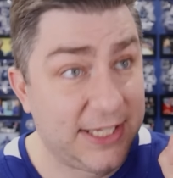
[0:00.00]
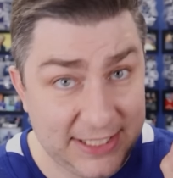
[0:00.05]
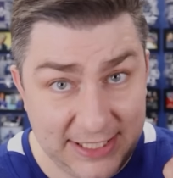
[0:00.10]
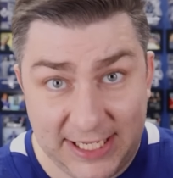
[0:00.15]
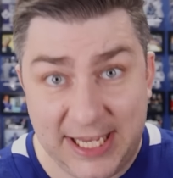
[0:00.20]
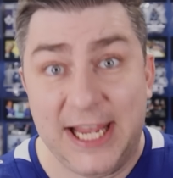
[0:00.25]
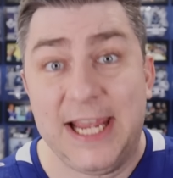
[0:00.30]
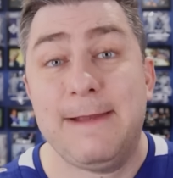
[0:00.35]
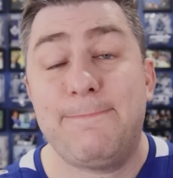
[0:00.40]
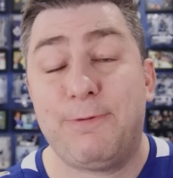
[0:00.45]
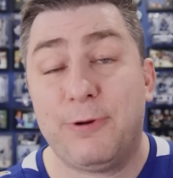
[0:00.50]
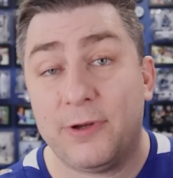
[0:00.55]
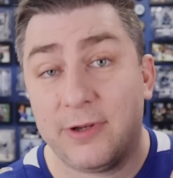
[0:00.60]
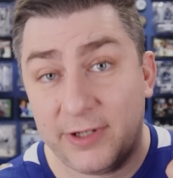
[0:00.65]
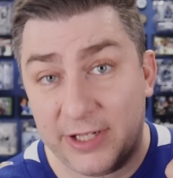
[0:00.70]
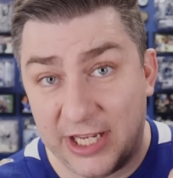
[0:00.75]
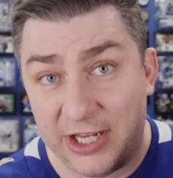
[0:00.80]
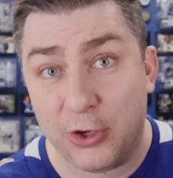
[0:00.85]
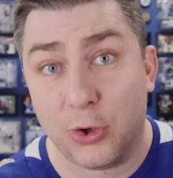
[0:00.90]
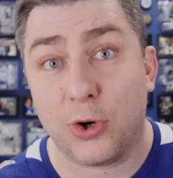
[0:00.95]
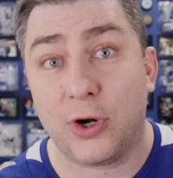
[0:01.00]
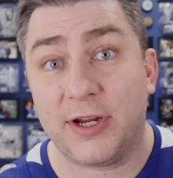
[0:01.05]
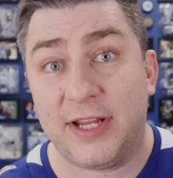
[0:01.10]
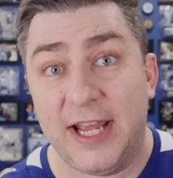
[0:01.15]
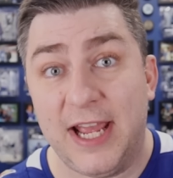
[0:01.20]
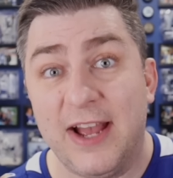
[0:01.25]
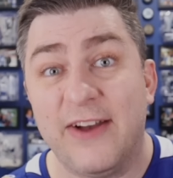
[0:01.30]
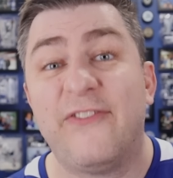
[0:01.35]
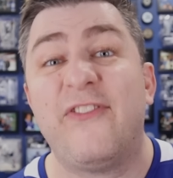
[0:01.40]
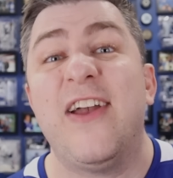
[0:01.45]
Keep
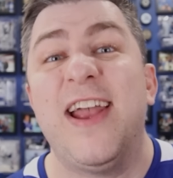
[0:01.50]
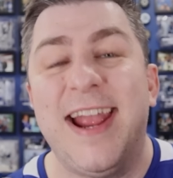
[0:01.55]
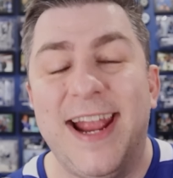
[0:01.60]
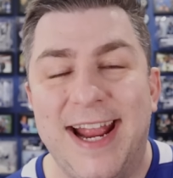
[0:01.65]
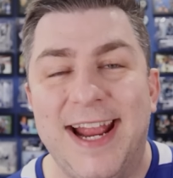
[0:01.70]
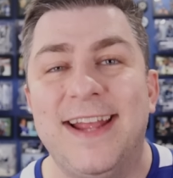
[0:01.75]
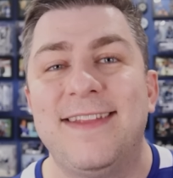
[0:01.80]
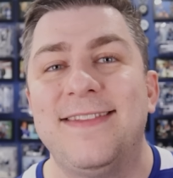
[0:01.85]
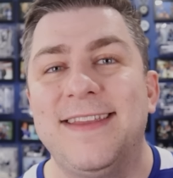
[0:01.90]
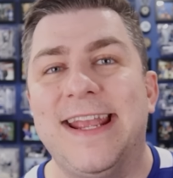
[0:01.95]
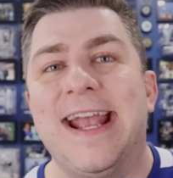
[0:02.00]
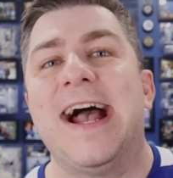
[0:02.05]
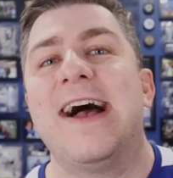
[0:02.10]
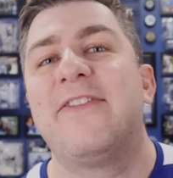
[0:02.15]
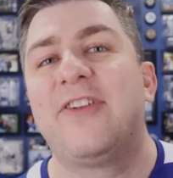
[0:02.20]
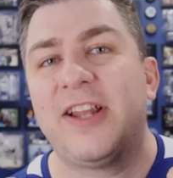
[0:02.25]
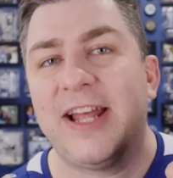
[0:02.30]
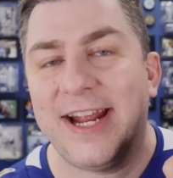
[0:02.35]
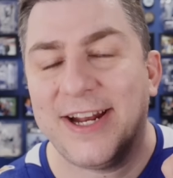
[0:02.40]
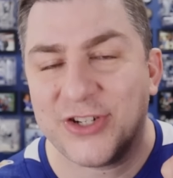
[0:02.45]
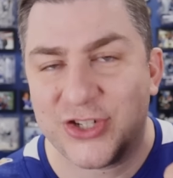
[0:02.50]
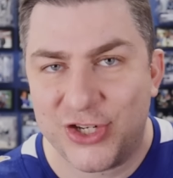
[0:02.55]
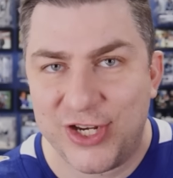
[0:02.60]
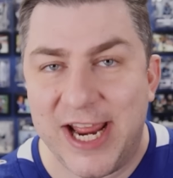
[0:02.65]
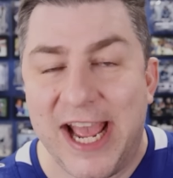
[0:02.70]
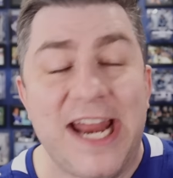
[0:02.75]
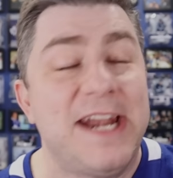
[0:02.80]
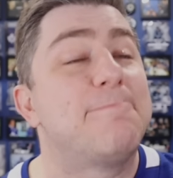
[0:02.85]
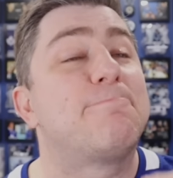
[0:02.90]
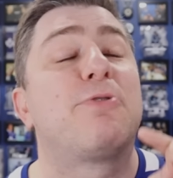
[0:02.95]
Georgiev in the Avalanche
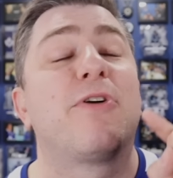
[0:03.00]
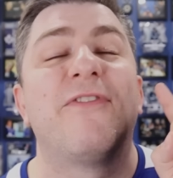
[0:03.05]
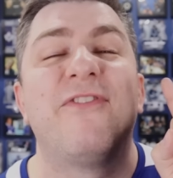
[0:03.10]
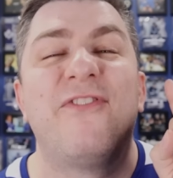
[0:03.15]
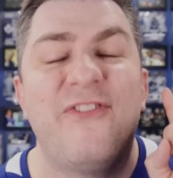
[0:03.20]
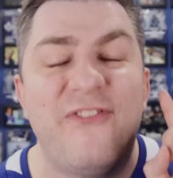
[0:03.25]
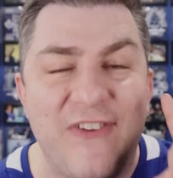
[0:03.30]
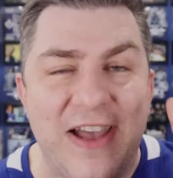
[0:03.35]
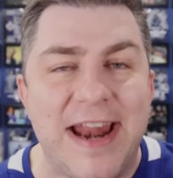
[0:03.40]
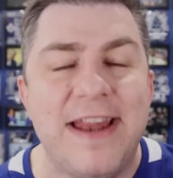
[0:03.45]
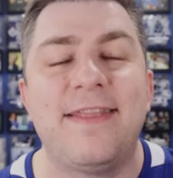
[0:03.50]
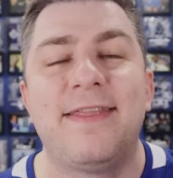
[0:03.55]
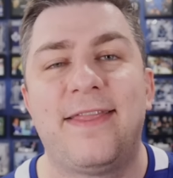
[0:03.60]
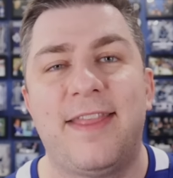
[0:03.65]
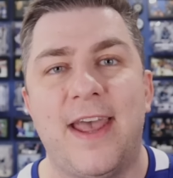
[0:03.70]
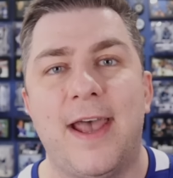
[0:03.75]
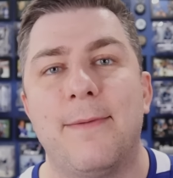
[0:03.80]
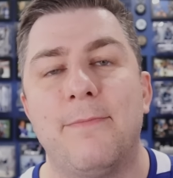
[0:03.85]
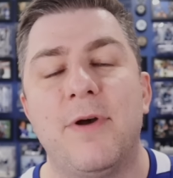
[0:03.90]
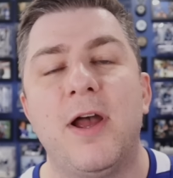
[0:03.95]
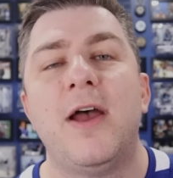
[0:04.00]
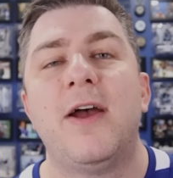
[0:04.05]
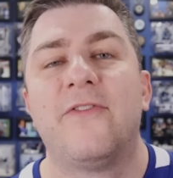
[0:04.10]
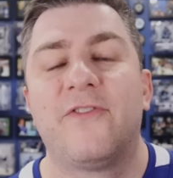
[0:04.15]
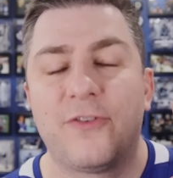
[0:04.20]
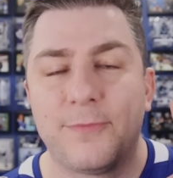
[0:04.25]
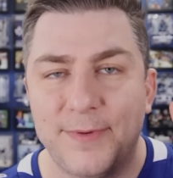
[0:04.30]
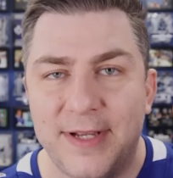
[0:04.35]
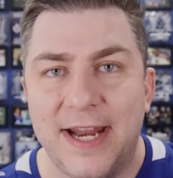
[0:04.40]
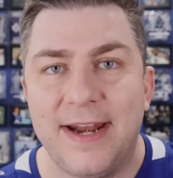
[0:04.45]
net, prevent them
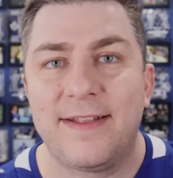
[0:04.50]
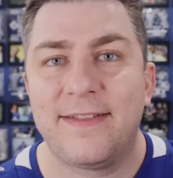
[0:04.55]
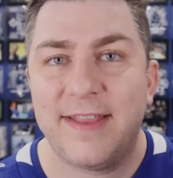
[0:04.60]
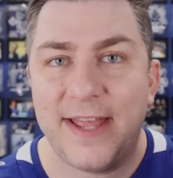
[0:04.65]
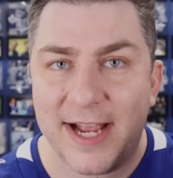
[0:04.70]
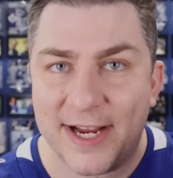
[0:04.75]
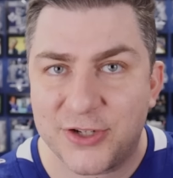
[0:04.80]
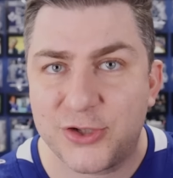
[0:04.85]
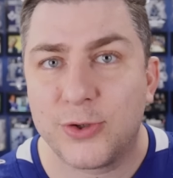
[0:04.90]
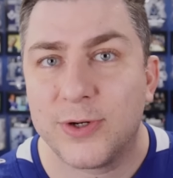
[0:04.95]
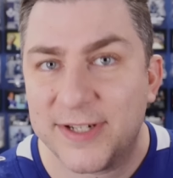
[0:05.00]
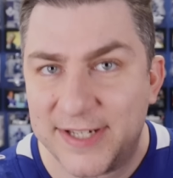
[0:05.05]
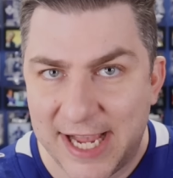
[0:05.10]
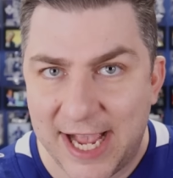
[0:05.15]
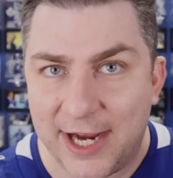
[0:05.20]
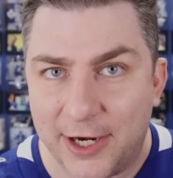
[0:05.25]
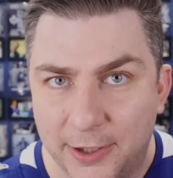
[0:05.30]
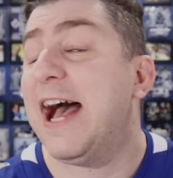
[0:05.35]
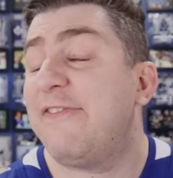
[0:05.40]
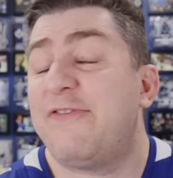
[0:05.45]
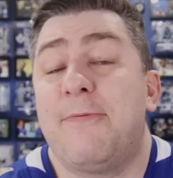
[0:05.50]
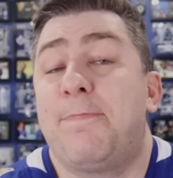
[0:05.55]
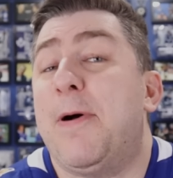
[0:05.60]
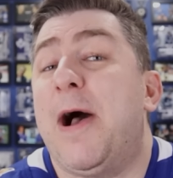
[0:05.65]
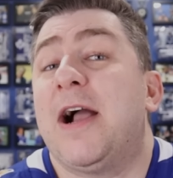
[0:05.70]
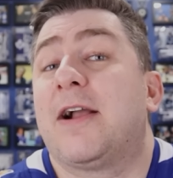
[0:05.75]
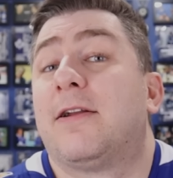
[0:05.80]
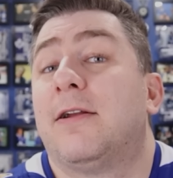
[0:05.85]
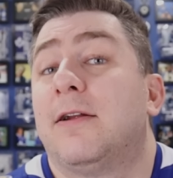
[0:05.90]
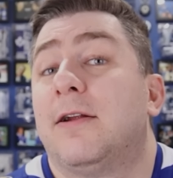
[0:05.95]
from getting the extra attack. Have the
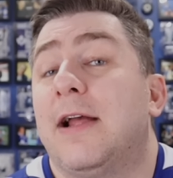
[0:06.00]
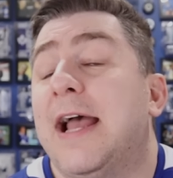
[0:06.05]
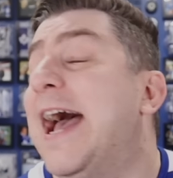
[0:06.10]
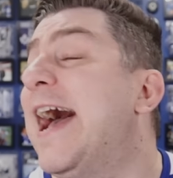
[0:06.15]
puck!